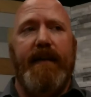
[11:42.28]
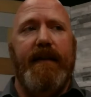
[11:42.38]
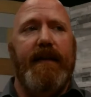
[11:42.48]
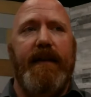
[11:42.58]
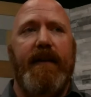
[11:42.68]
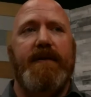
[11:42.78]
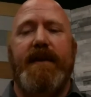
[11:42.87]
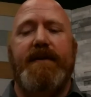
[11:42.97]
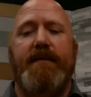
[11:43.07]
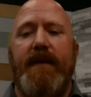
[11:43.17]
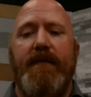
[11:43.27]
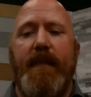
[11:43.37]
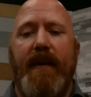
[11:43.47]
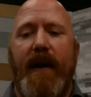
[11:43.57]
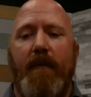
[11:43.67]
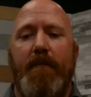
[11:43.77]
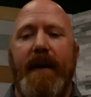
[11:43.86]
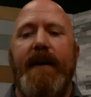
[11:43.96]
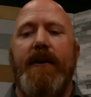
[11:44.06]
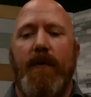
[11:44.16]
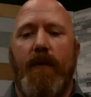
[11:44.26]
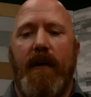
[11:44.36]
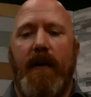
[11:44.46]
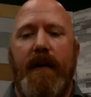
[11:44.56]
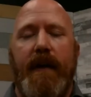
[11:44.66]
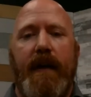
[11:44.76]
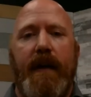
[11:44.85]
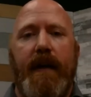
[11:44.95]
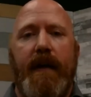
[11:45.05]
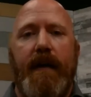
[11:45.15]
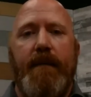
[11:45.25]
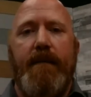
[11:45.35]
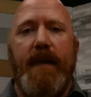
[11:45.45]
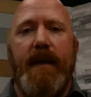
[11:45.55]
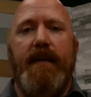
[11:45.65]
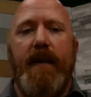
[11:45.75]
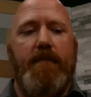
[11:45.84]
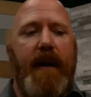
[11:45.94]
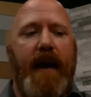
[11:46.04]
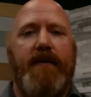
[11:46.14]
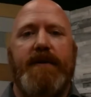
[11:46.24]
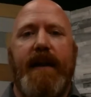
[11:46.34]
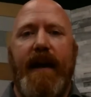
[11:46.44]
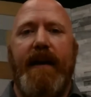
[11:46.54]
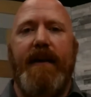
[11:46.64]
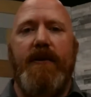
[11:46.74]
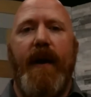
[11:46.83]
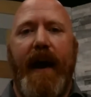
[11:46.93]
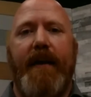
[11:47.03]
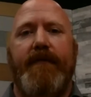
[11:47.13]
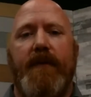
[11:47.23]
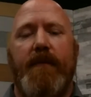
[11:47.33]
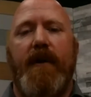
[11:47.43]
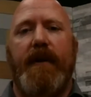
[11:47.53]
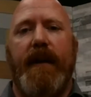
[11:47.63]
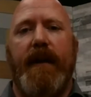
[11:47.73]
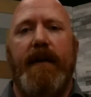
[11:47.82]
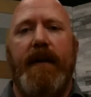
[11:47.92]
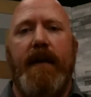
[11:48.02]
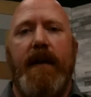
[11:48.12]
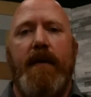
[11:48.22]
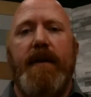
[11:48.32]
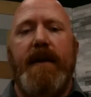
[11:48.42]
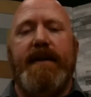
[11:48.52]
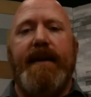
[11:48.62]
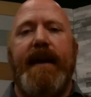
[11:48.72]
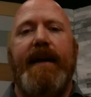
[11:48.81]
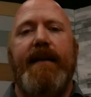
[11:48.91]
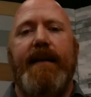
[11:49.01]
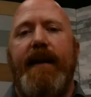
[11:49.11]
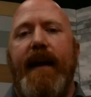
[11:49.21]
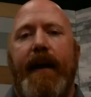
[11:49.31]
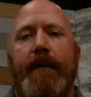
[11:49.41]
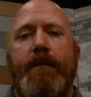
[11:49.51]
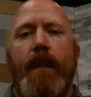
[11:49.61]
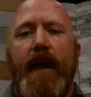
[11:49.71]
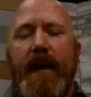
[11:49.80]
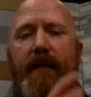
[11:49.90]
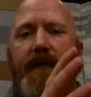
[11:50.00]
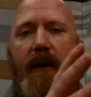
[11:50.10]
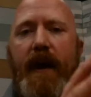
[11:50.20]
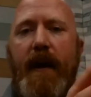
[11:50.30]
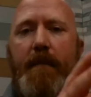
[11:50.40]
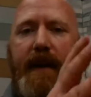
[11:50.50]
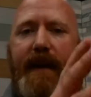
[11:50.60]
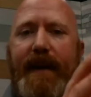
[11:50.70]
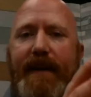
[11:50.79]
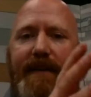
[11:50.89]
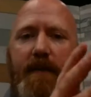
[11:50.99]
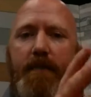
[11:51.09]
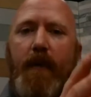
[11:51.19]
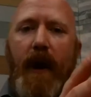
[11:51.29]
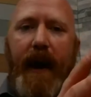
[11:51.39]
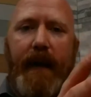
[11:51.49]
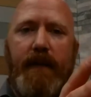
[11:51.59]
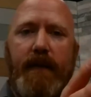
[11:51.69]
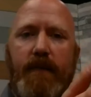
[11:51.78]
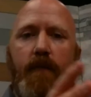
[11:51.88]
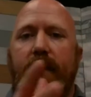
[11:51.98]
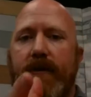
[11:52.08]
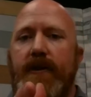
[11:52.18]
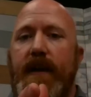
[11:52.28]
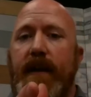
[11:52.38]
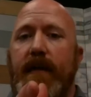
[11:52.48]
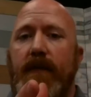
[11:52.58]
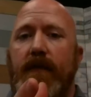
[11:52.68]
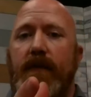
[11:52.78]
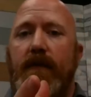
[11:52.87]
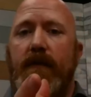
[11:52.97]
it doesn't even matter how big you are. It matters, hey, you have to market. Because at the end of the day, if your company is the brand, which it is,